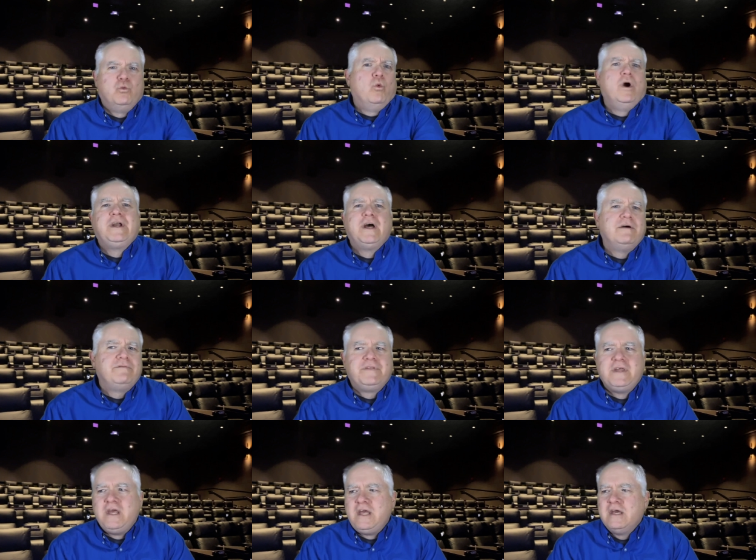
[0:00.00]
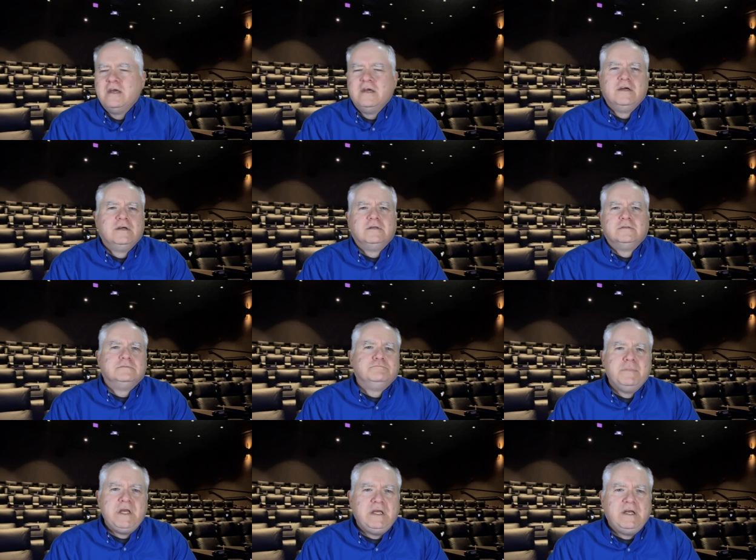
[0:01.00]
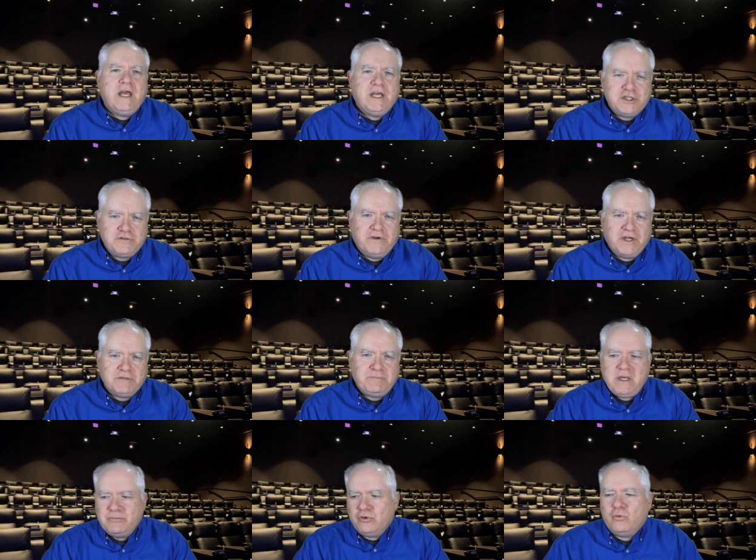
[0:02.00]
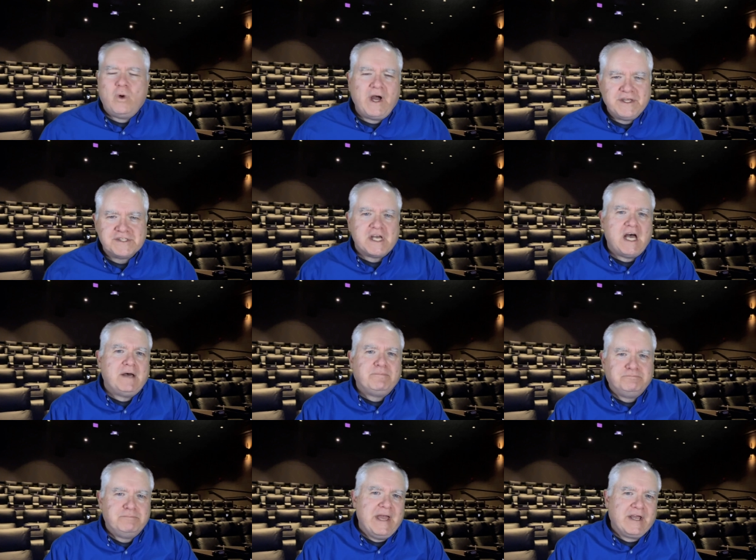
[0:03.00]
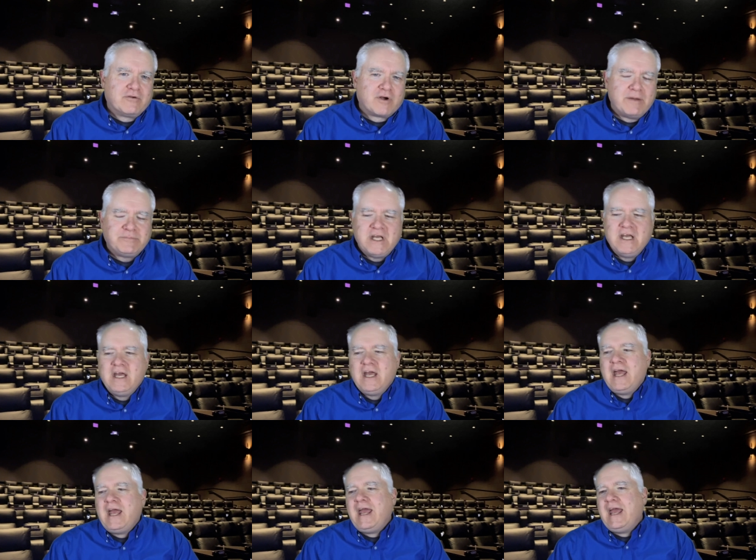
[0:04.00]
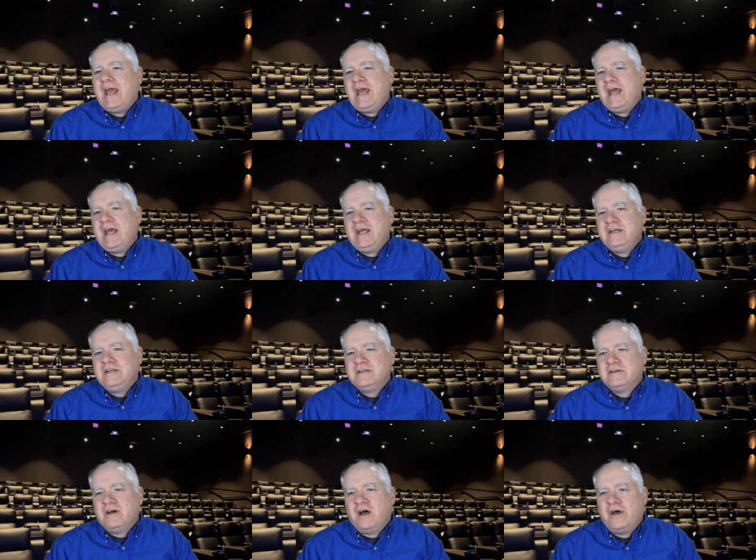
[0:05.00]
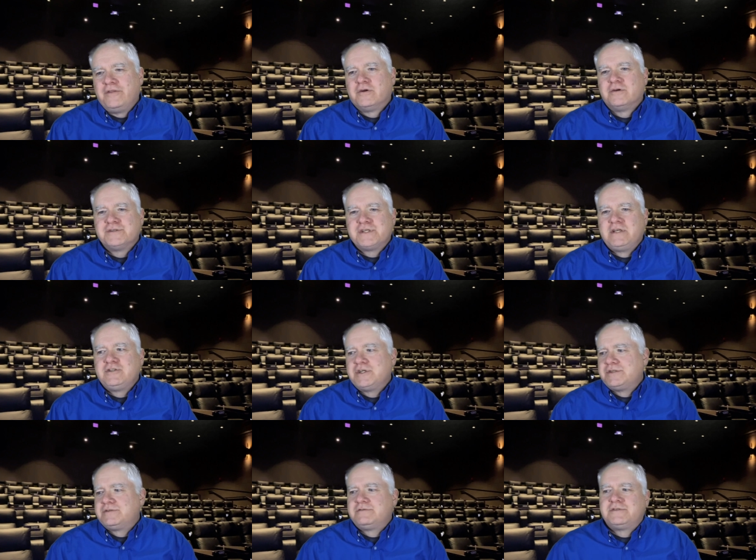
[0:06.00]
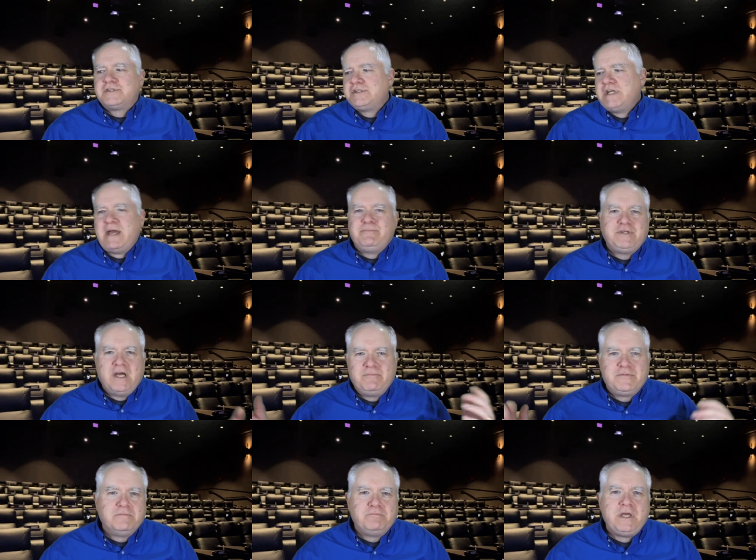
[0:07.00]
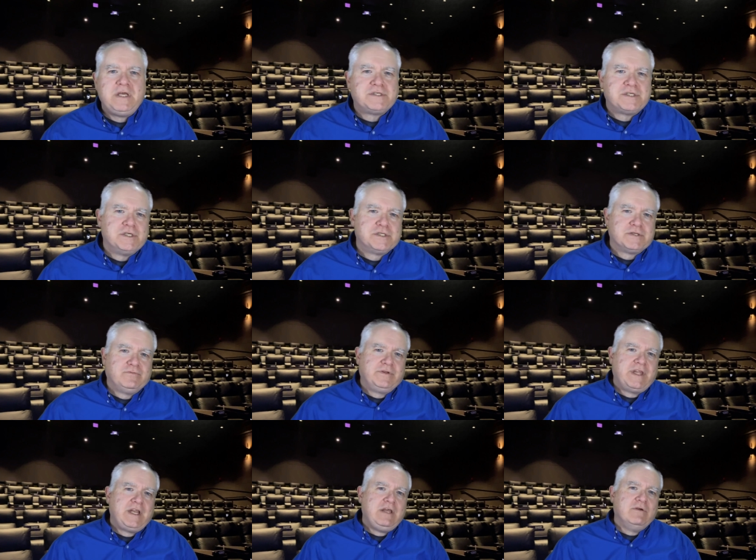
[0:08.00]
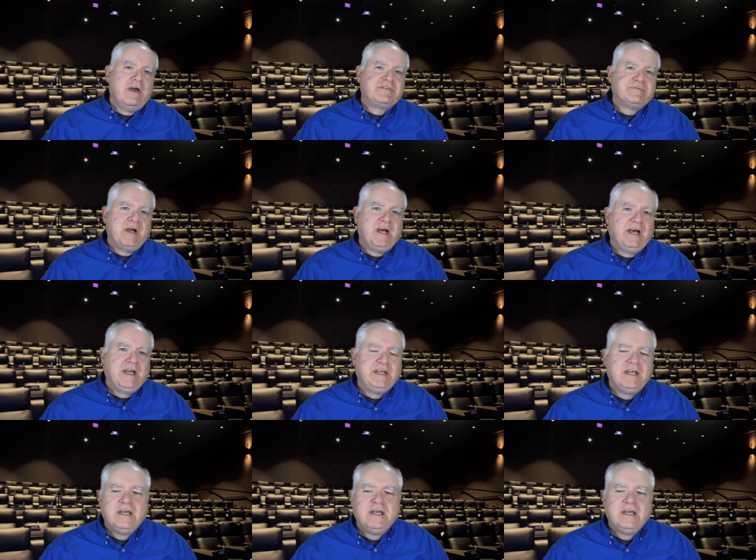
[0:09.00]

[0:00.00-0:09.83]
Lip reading: One of the mean hedge fund people winds up bankrupt, and others just snapped up the pieces of that he left behind.